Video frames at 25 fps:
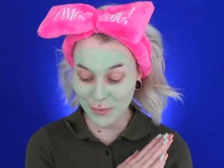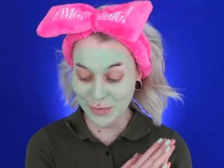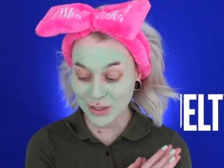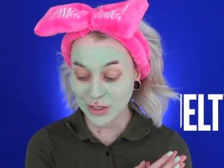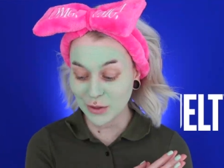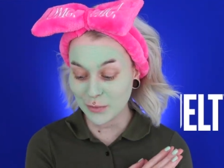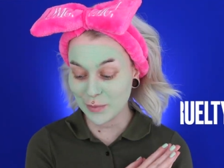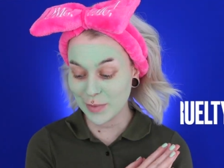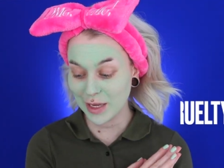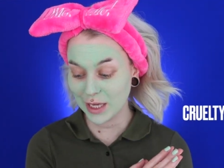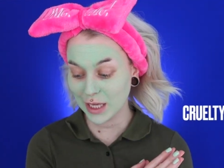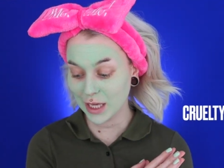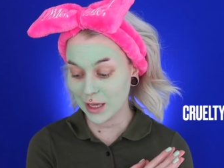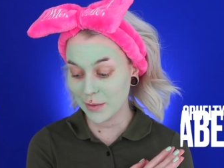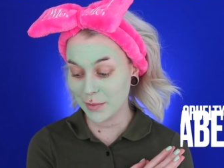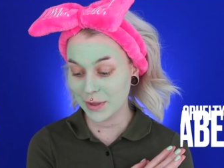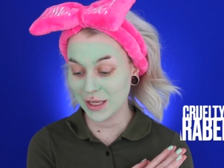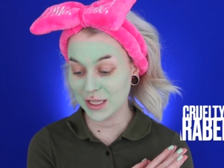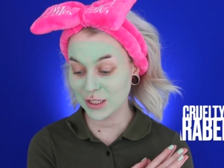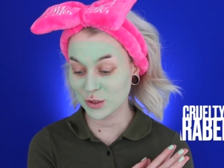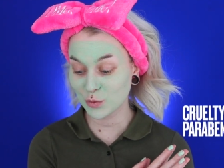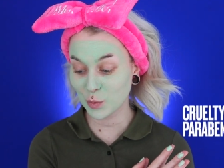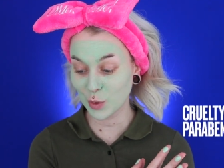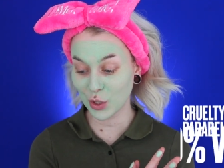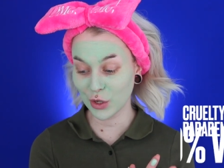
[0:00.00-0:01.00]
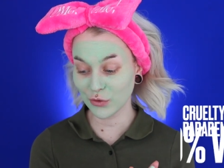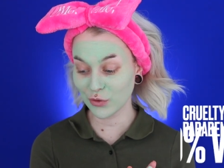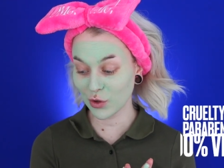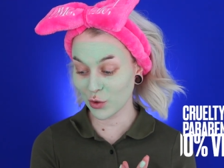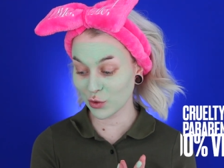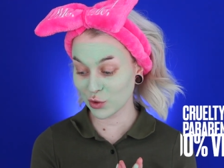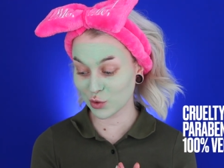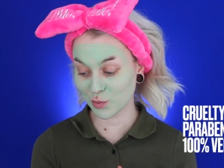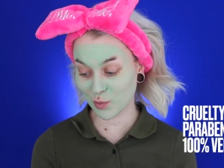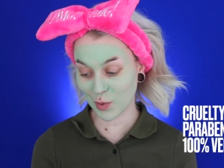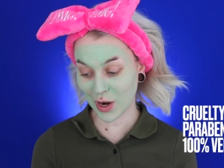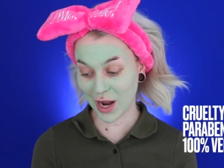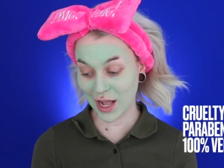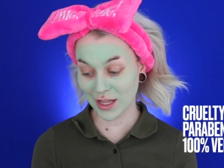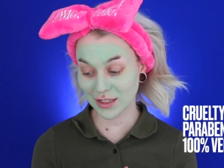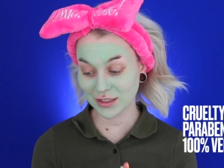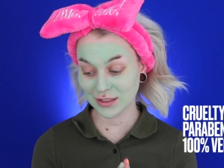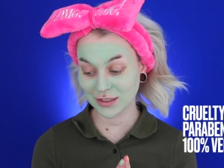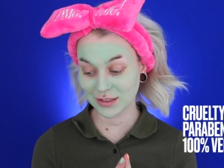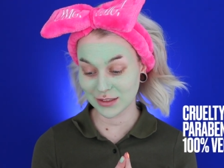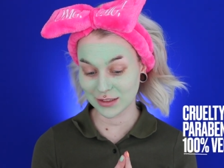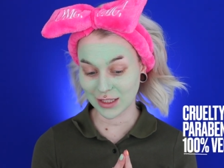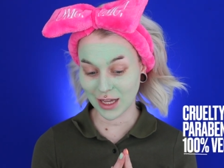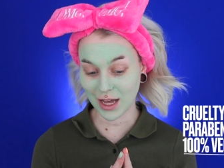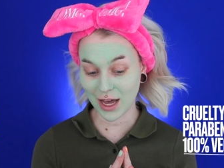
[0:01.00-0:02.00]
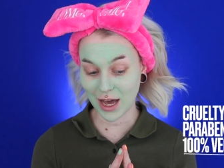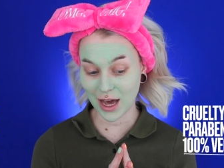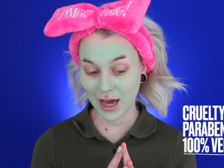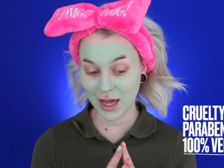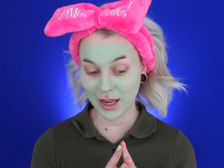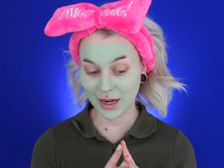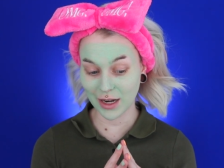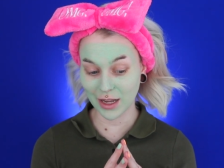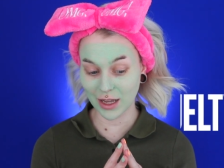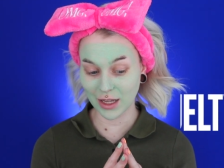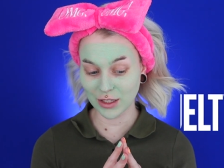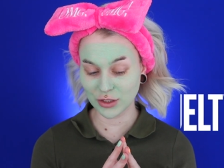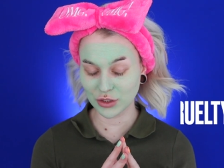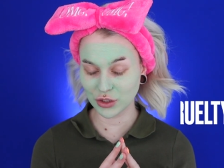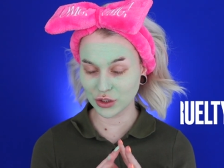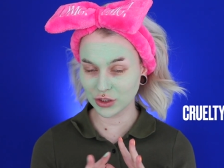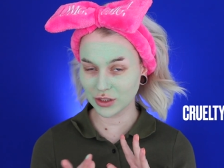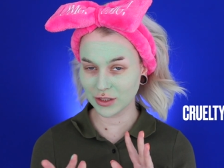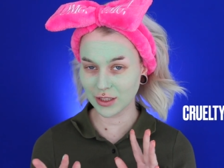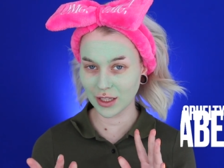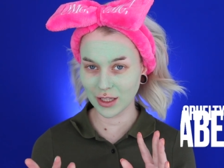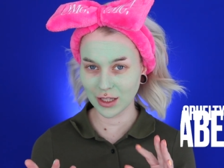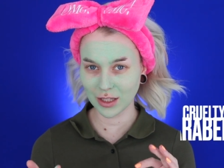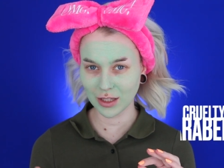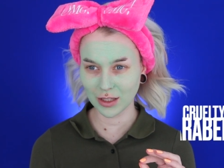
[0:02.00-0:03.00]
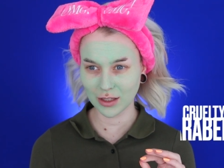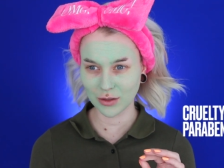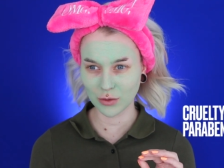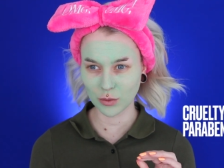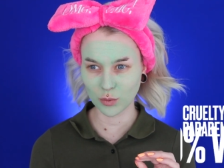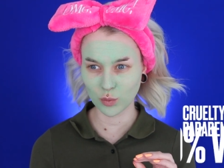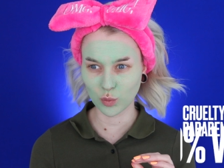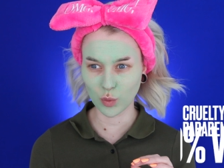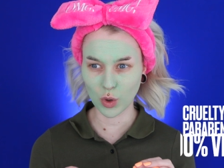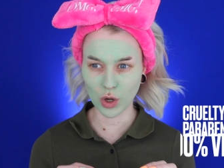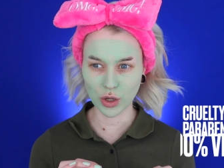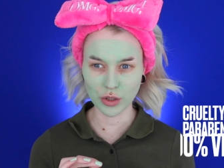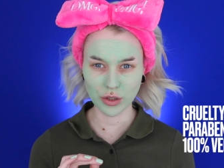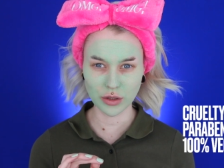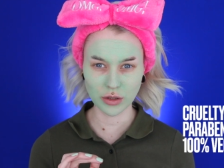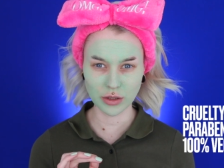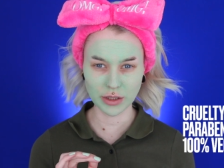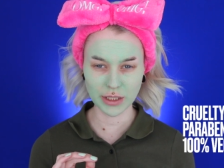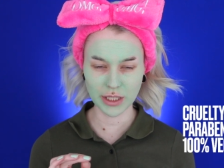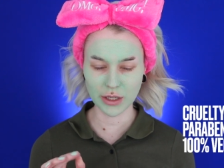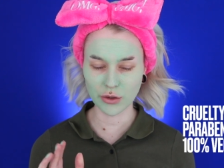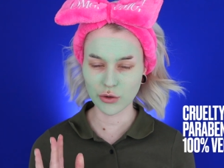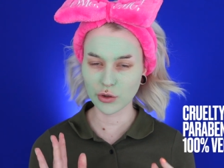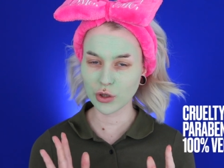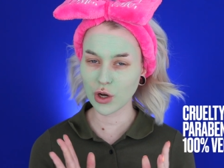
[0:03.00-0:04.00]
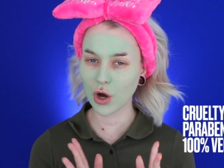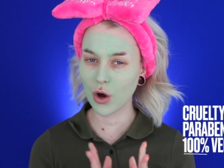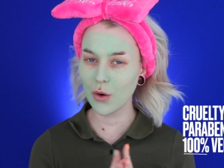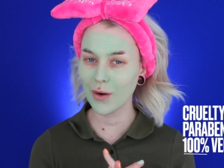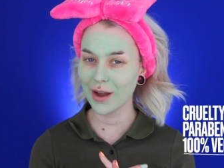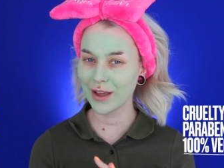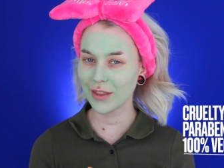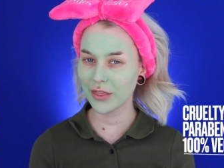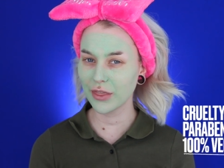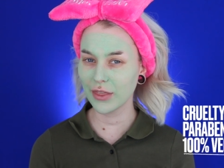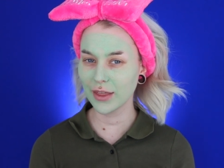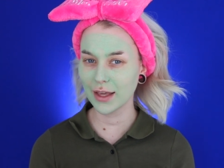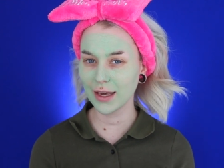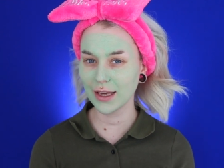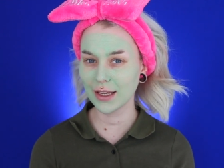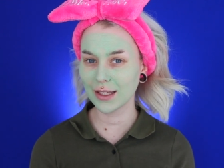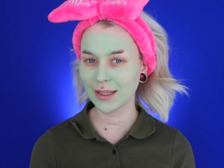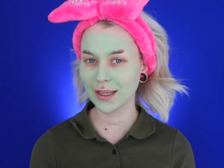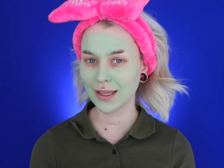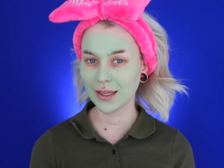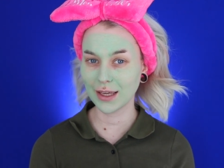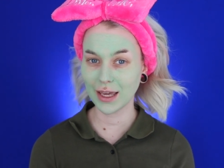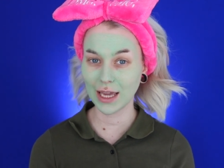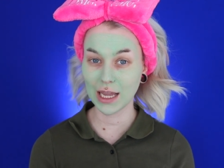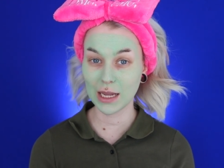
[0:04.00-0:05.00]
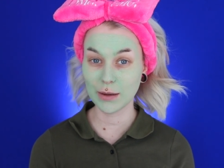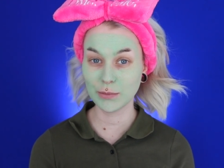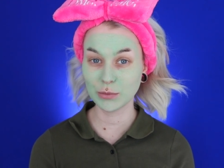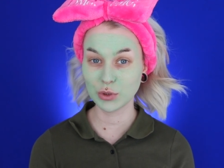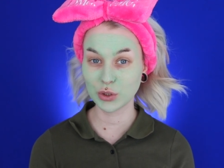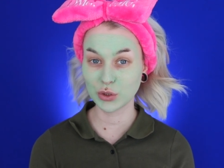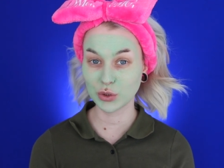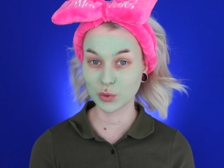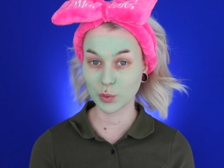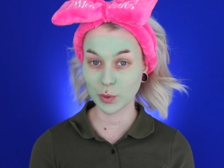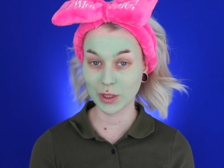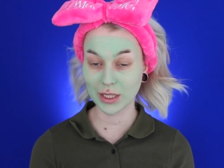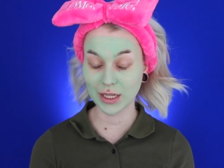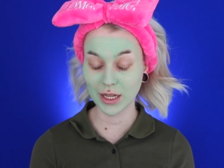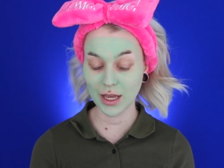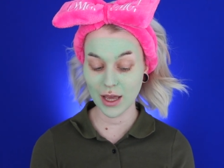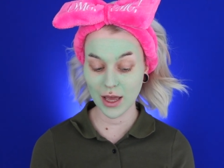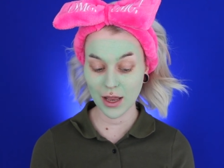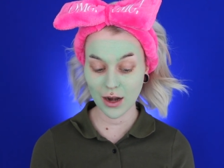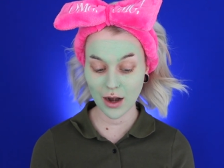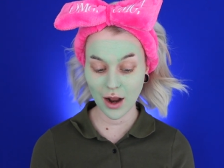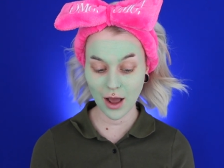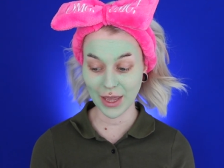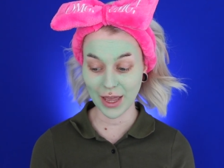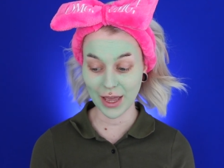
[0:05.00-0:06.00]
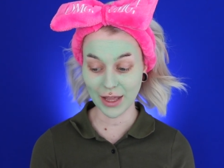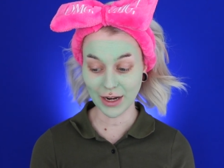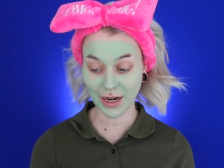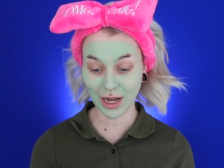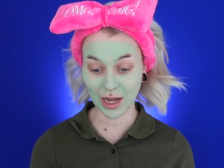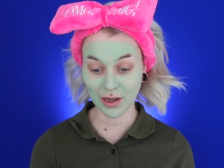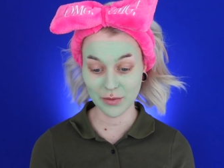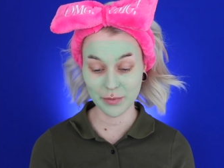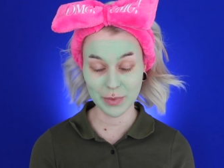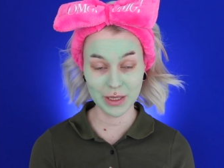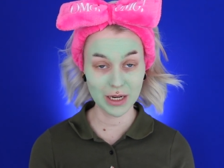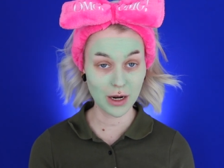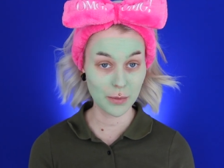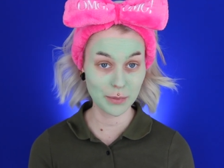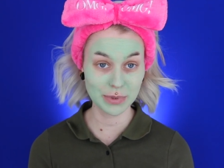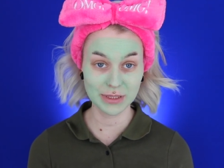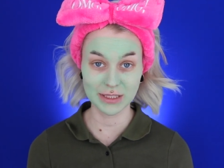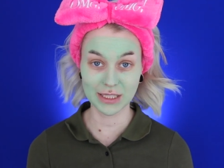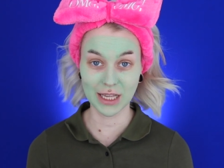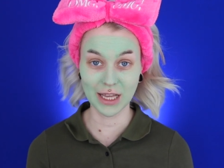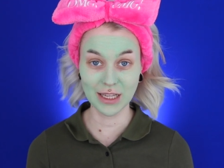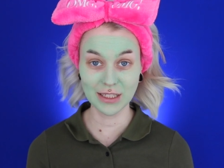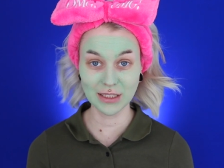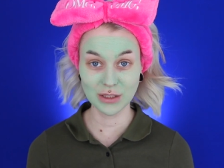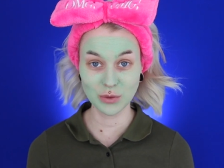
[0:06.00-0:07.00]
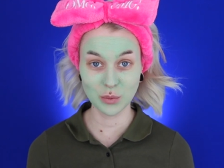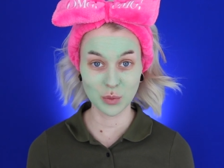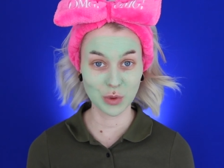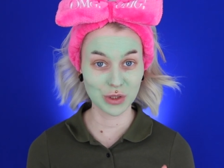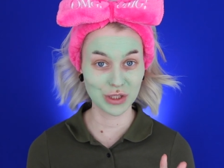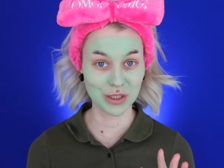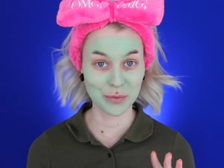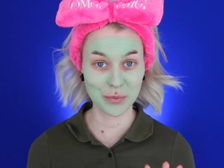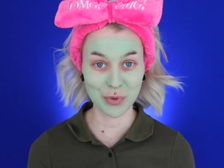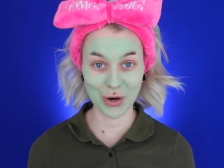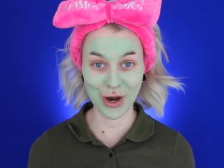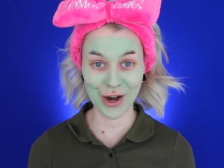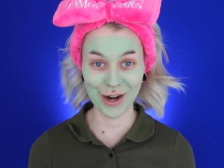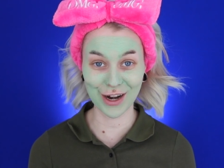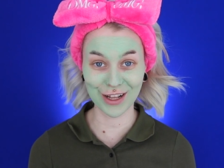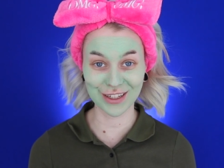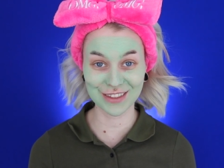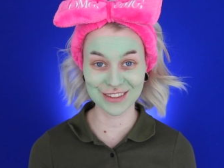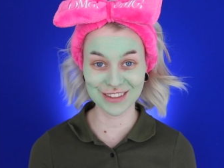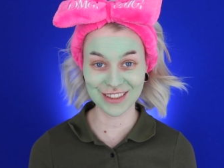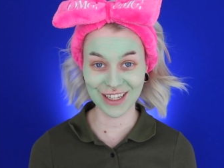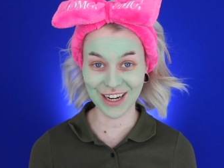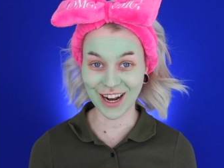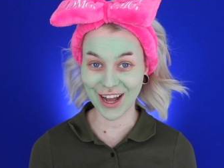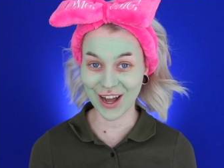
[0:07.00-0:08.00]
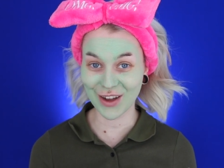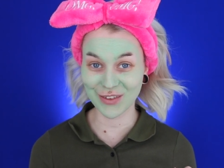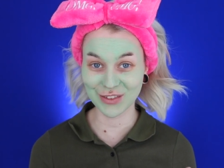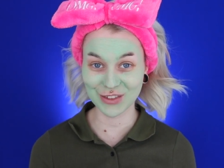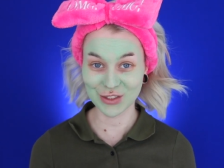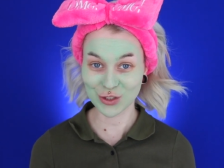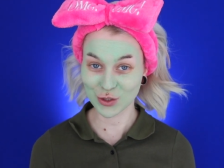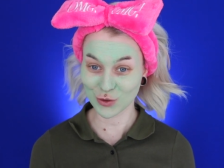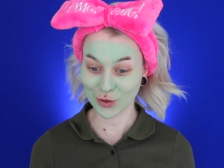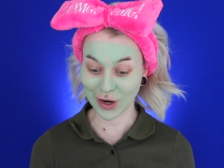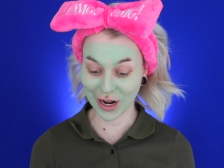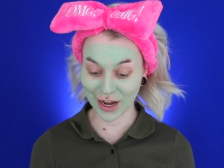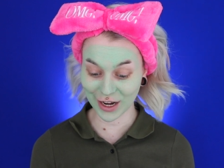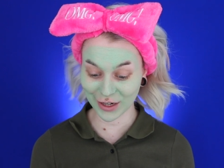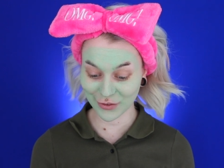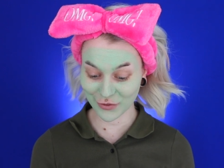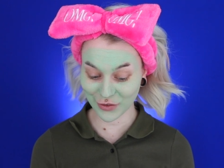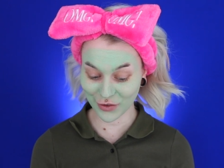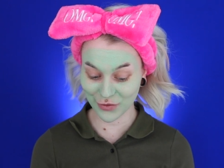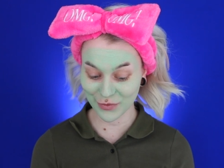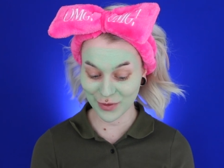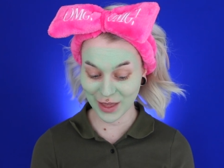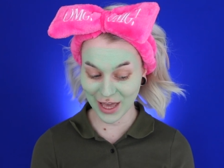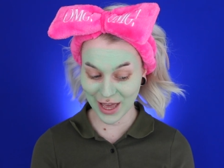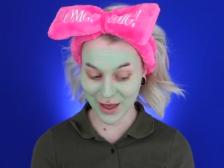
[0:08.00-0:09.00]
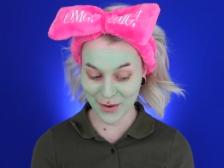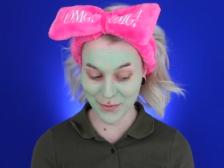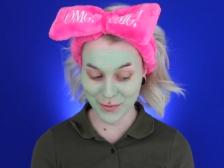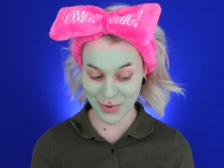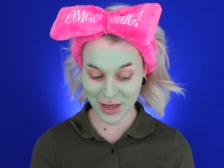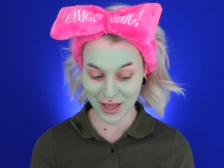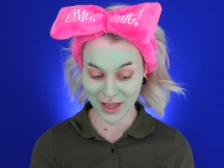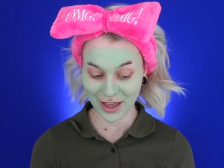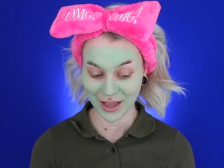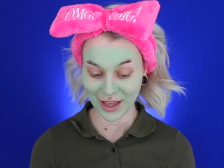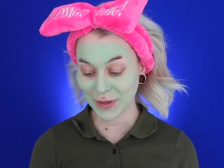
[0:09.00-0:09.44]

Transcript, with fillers: Milk Makeup is one of those brands that uh, just like one year ago, I think, came to Sweden, and I've been obsessed with the products that I've tried from them.